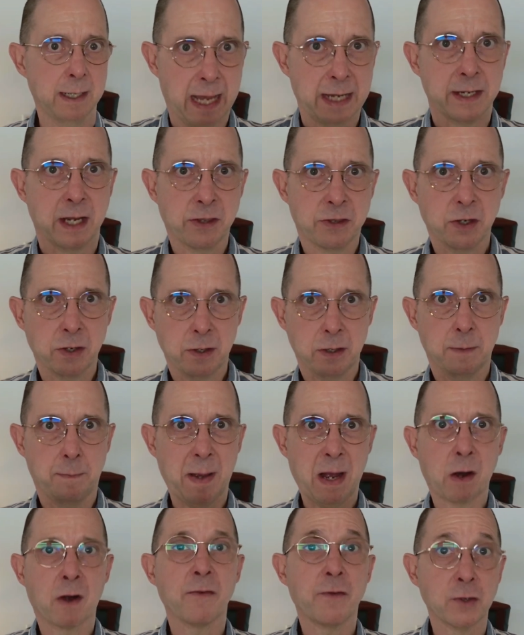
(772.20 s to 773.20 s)
Another
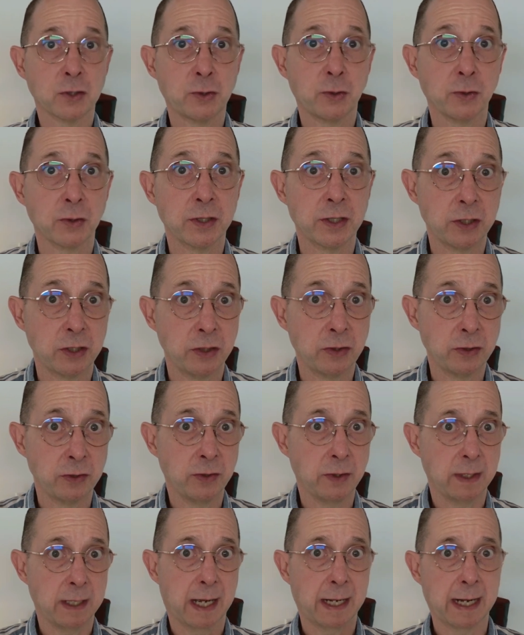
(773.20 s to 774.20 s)
powerful tool to
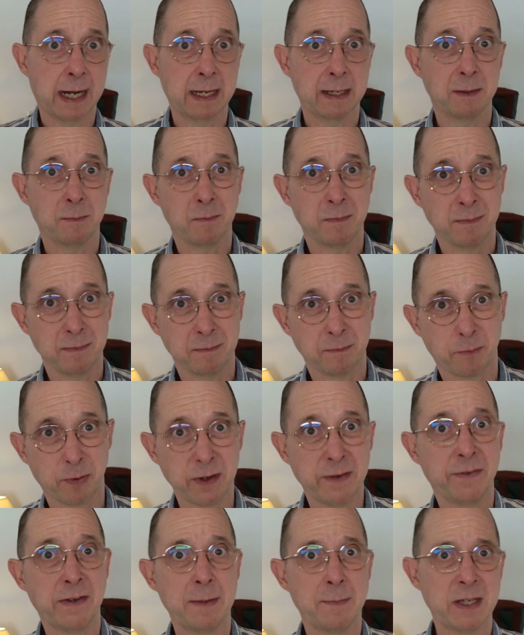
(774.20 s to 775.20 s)
do, and I
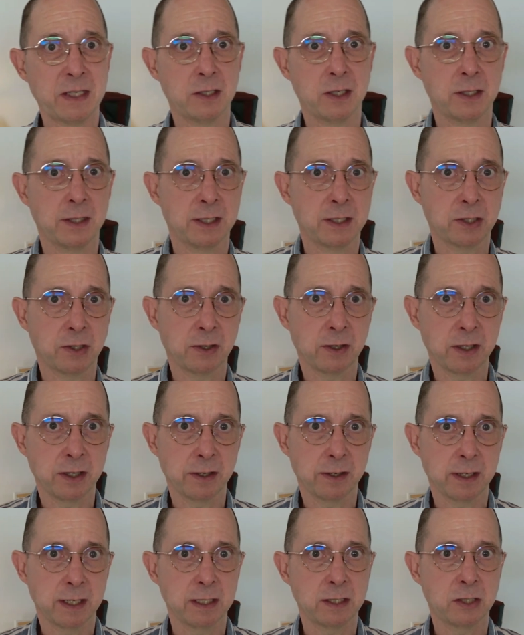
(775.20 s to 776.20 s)
briefly mentioned this
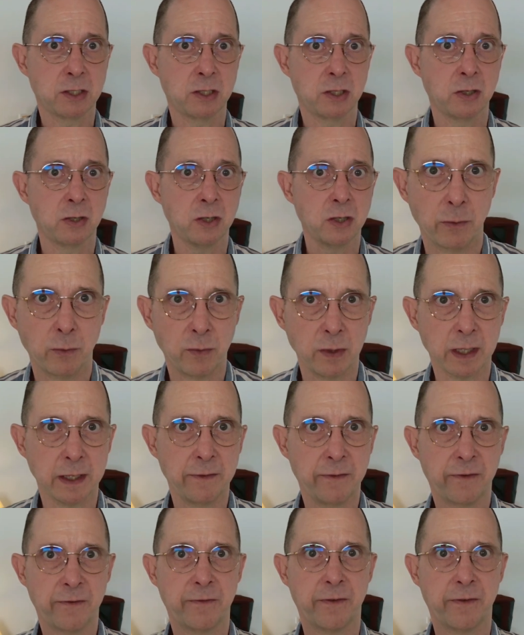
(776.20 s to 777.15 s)
earlier, is to get really